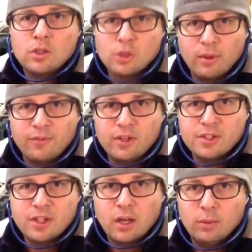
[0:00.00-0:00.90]
So my
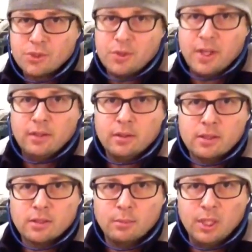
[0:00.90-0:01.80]
first thought was, right,
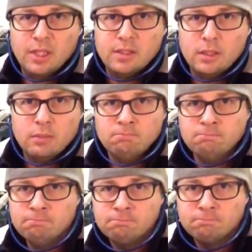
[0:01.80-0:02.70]
this will be easy.
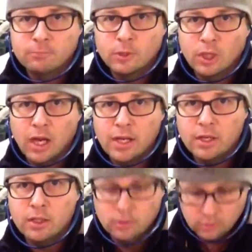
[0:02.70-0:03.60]

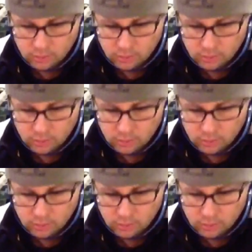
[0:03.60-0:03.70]
Grinder,